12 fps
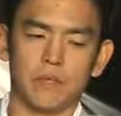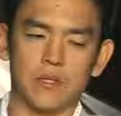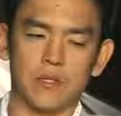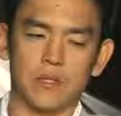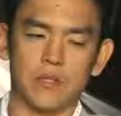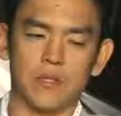
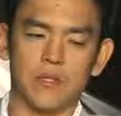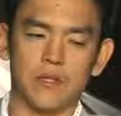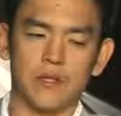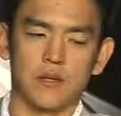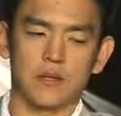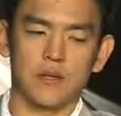This
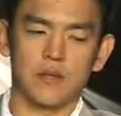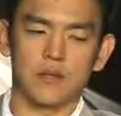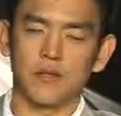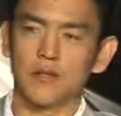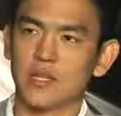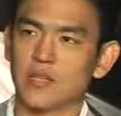gives,
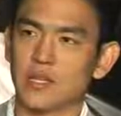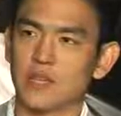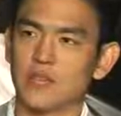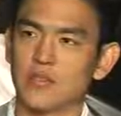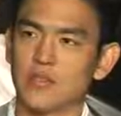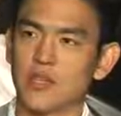Sulu gets
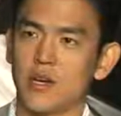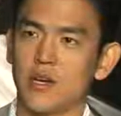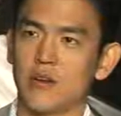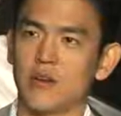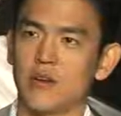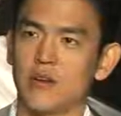out of his
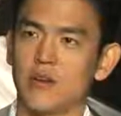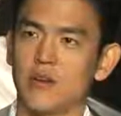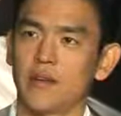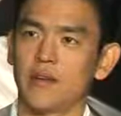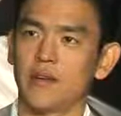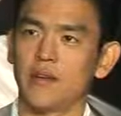chair
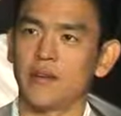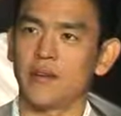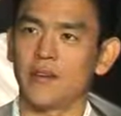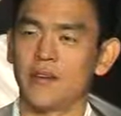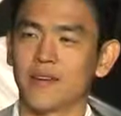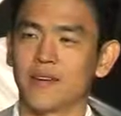
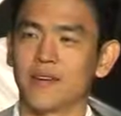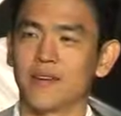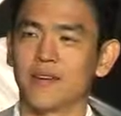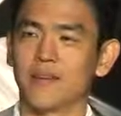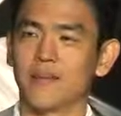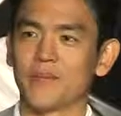and
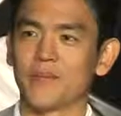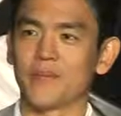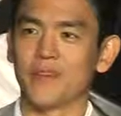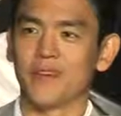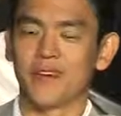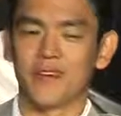
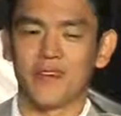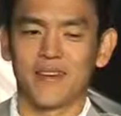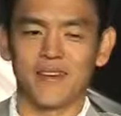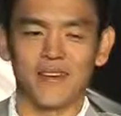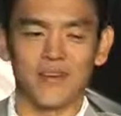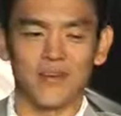
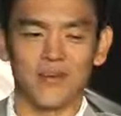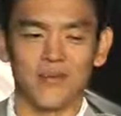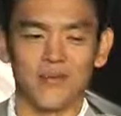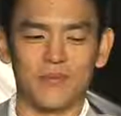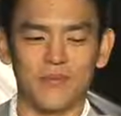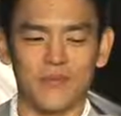you know,
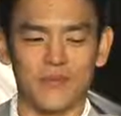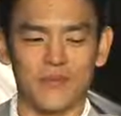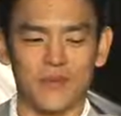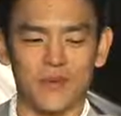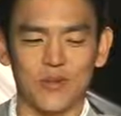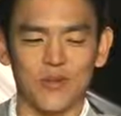
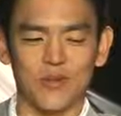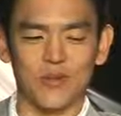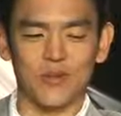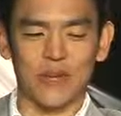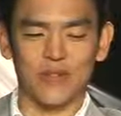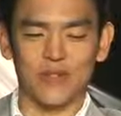throws his
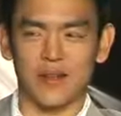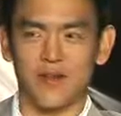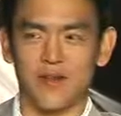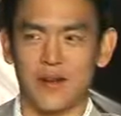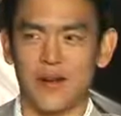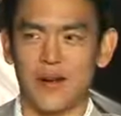bad
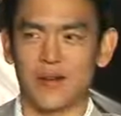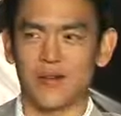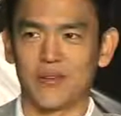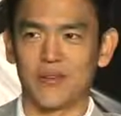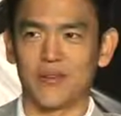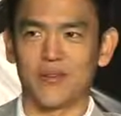self
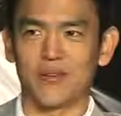around.